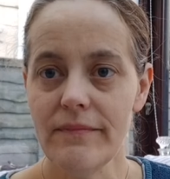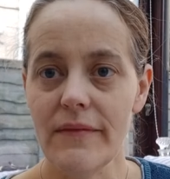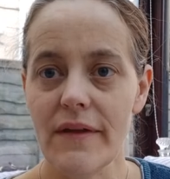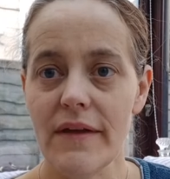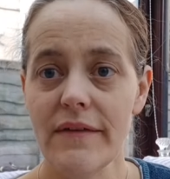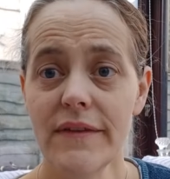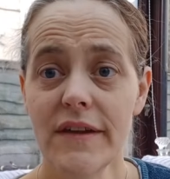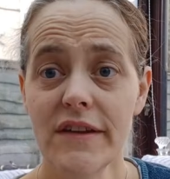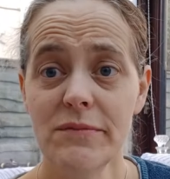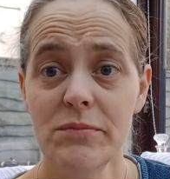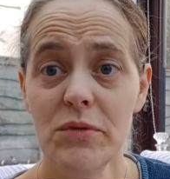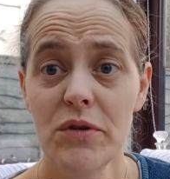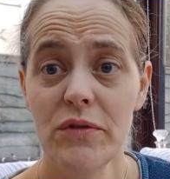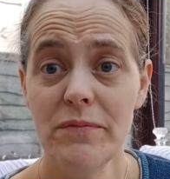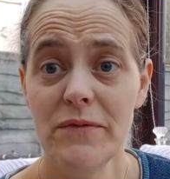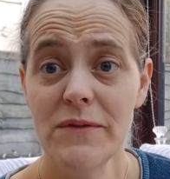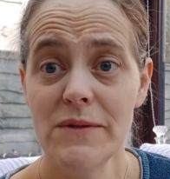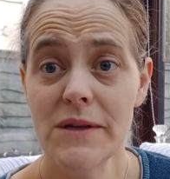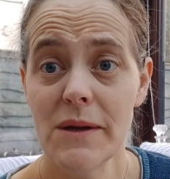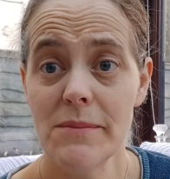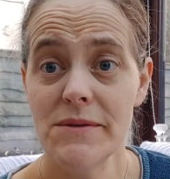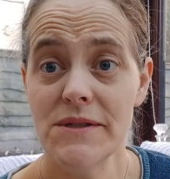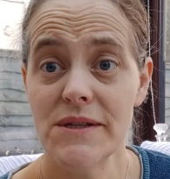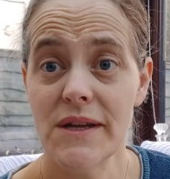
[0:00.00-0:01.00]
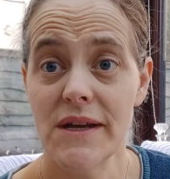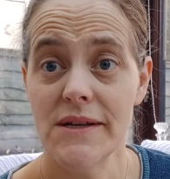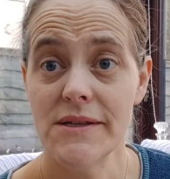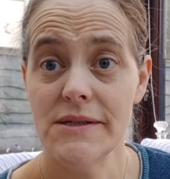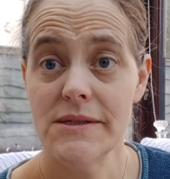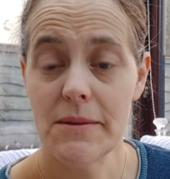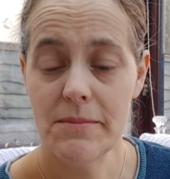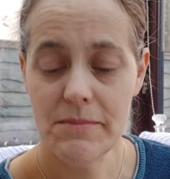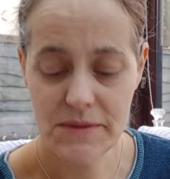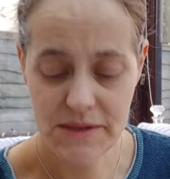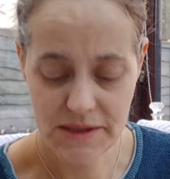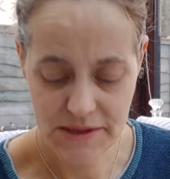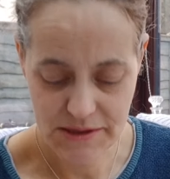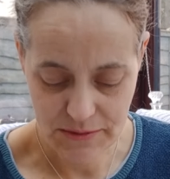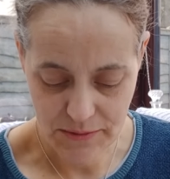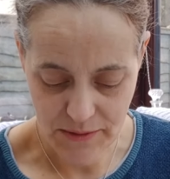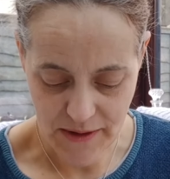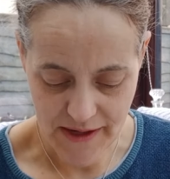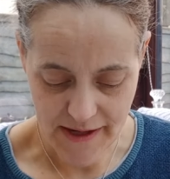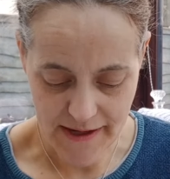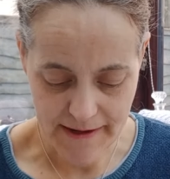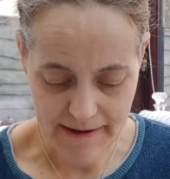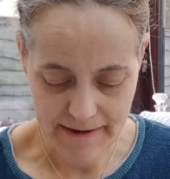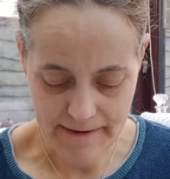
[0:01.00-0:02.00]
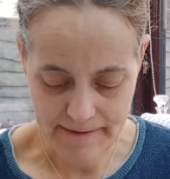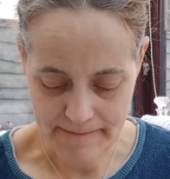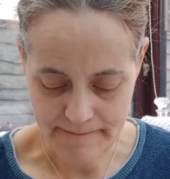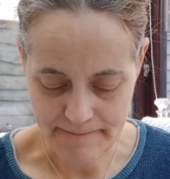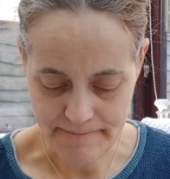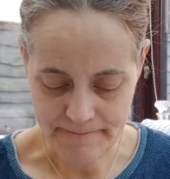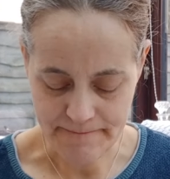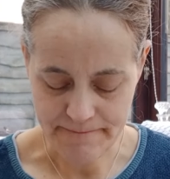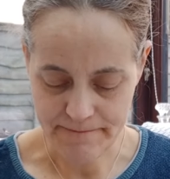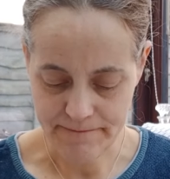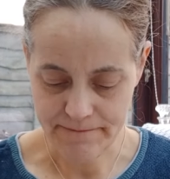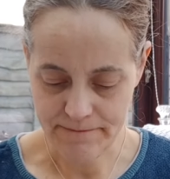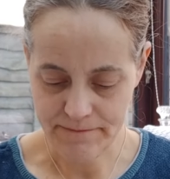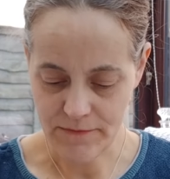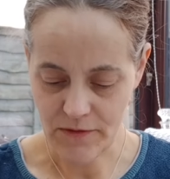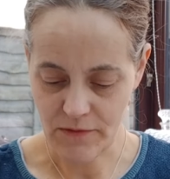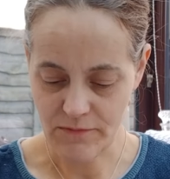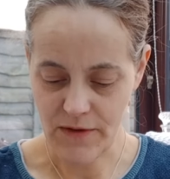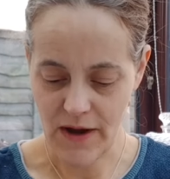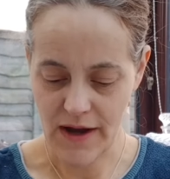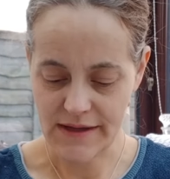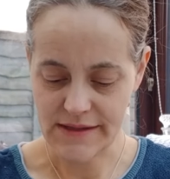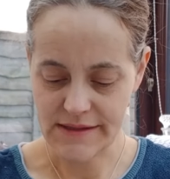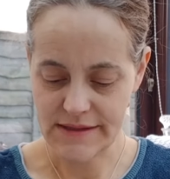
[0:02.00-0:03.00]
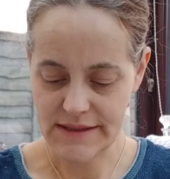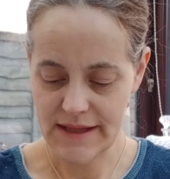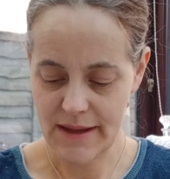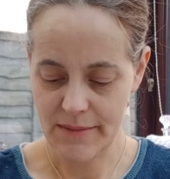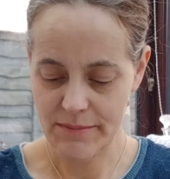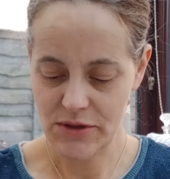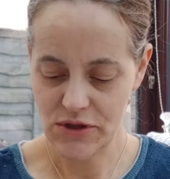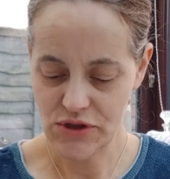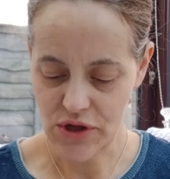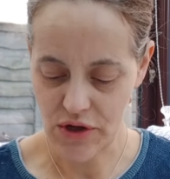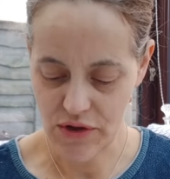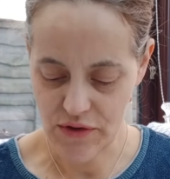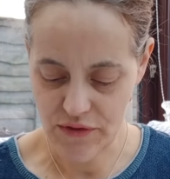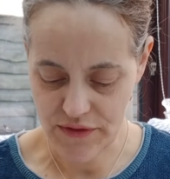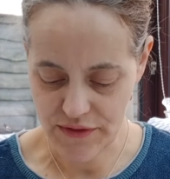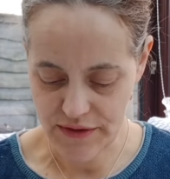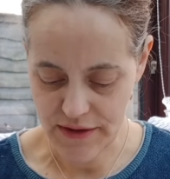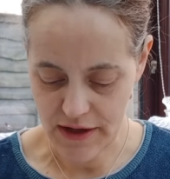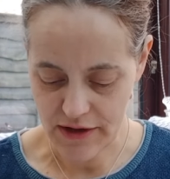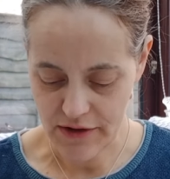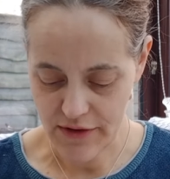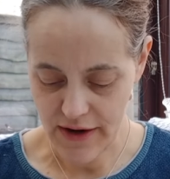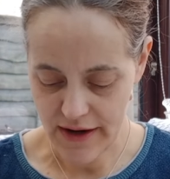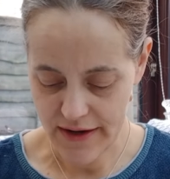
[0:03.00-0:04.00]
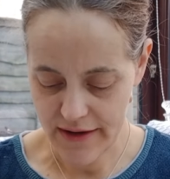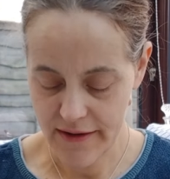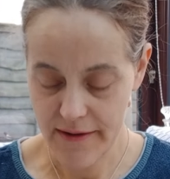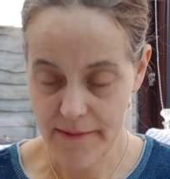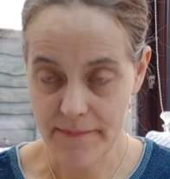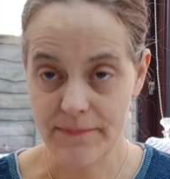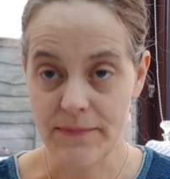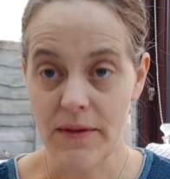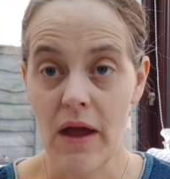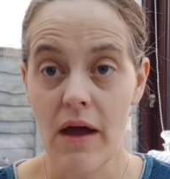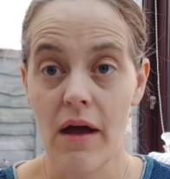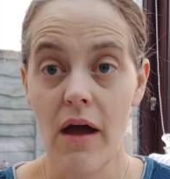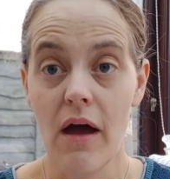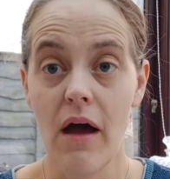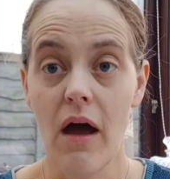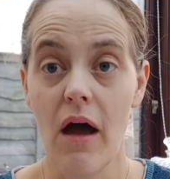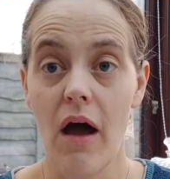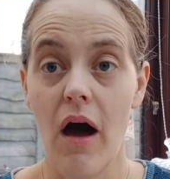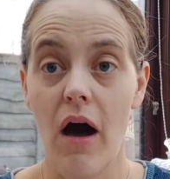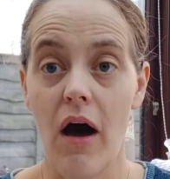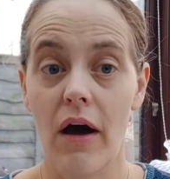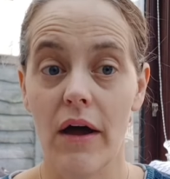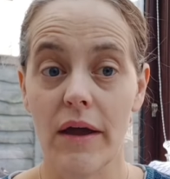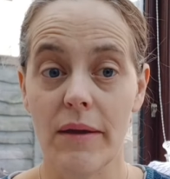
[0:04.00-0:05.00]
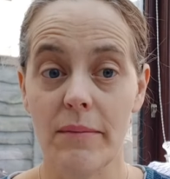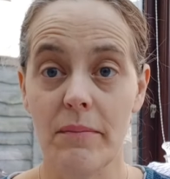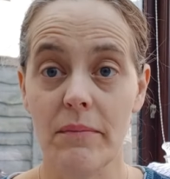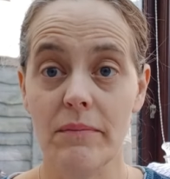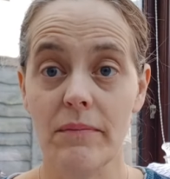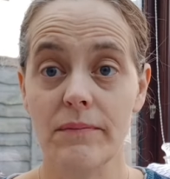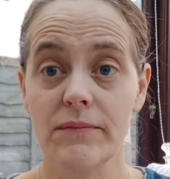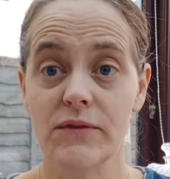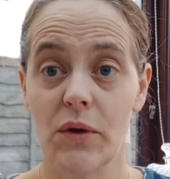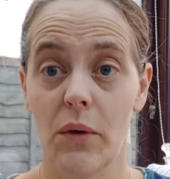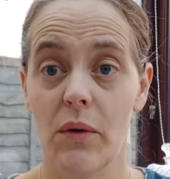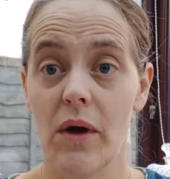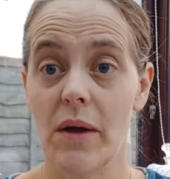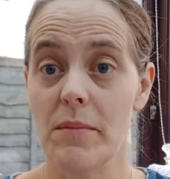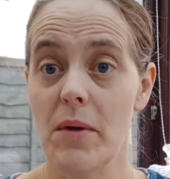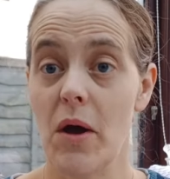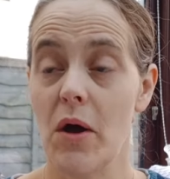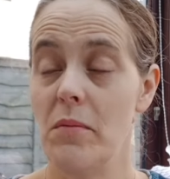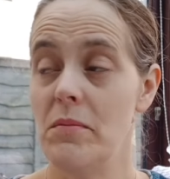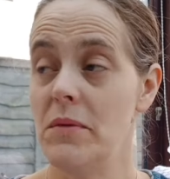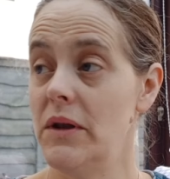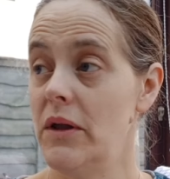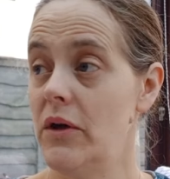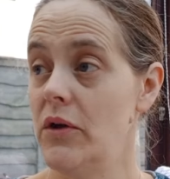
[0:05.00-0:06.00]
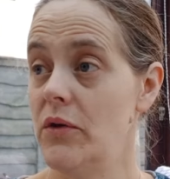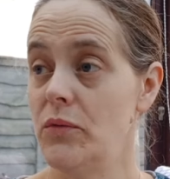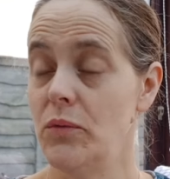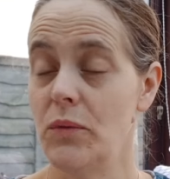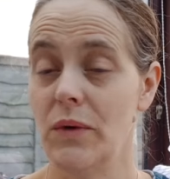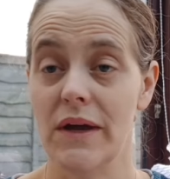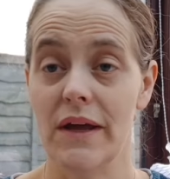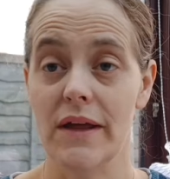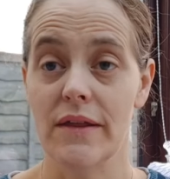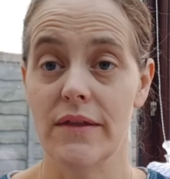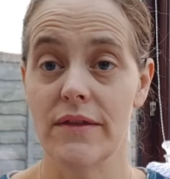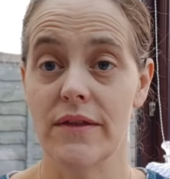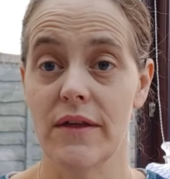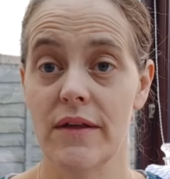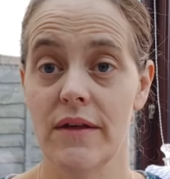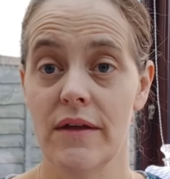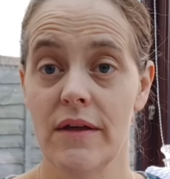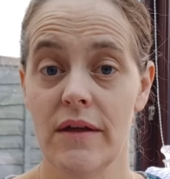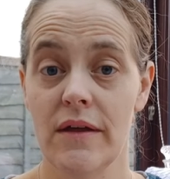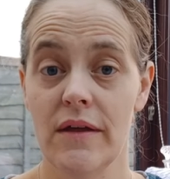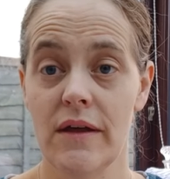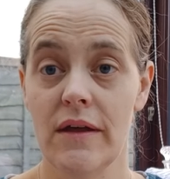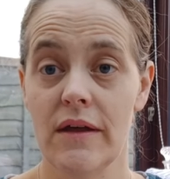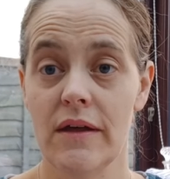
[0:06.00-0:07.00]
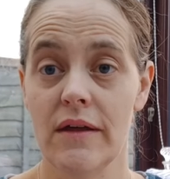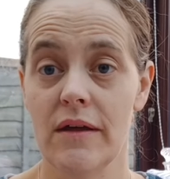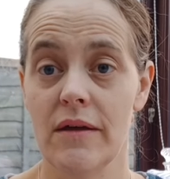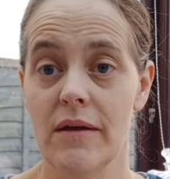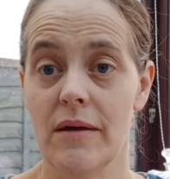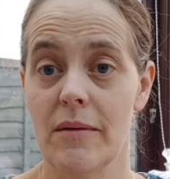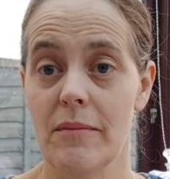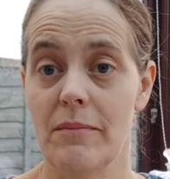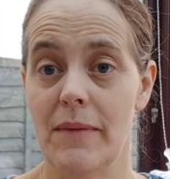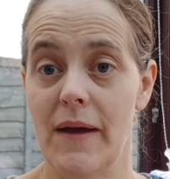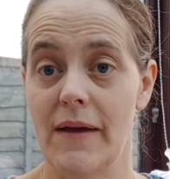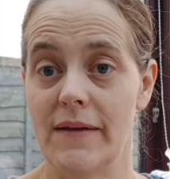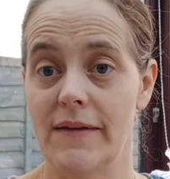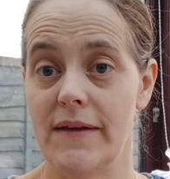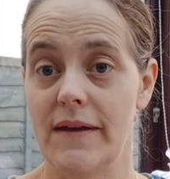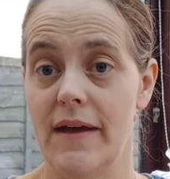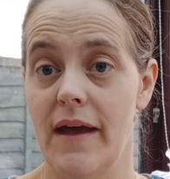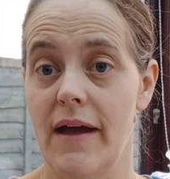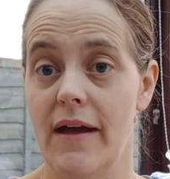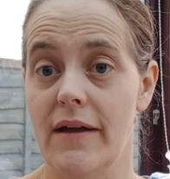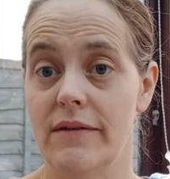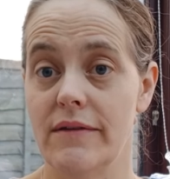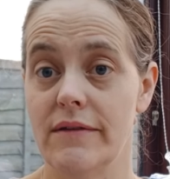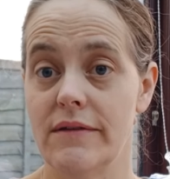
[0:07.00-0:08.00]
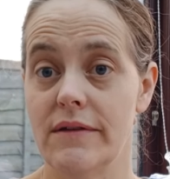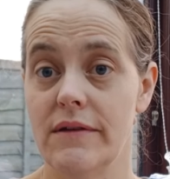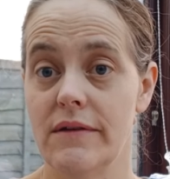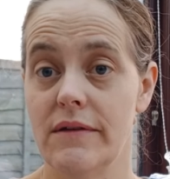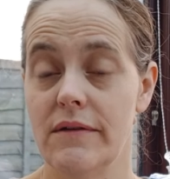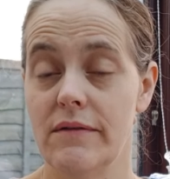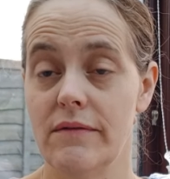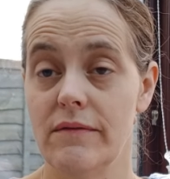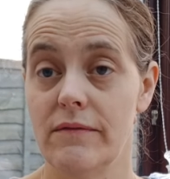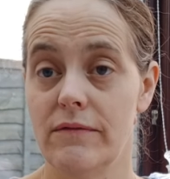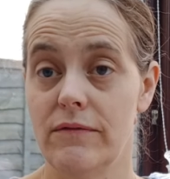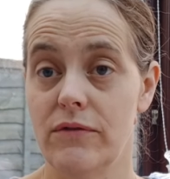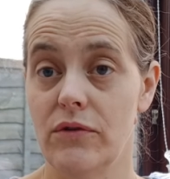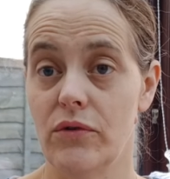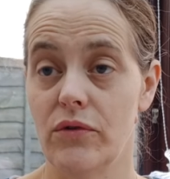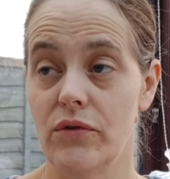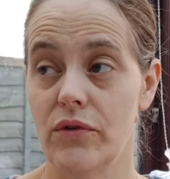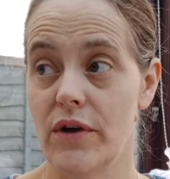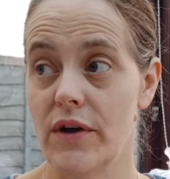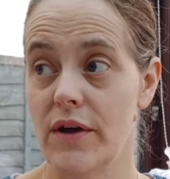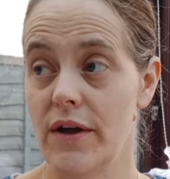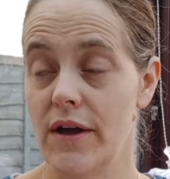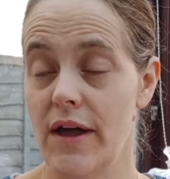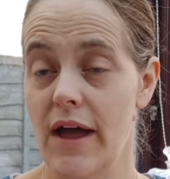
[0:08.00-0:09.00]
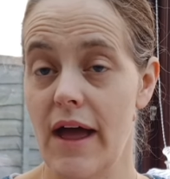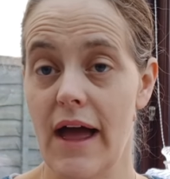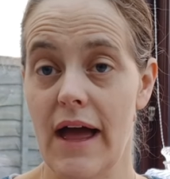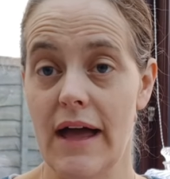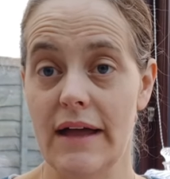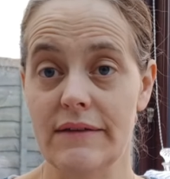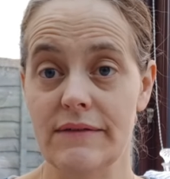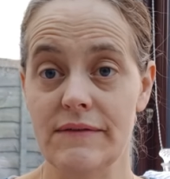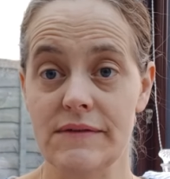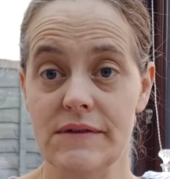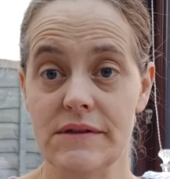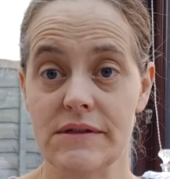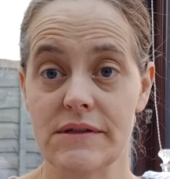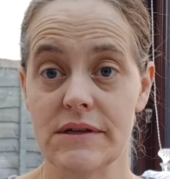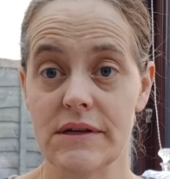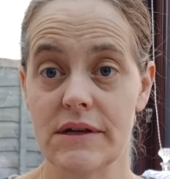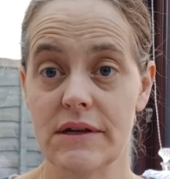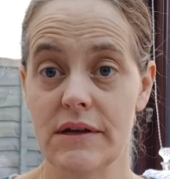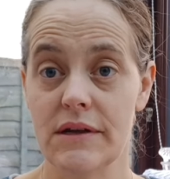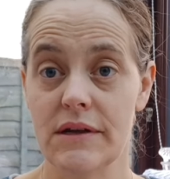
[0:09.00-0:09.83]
There's movement upstairs, somebody's awake. Right, let me show you the Nutcracker. I'm home alone with Maddie and Flora and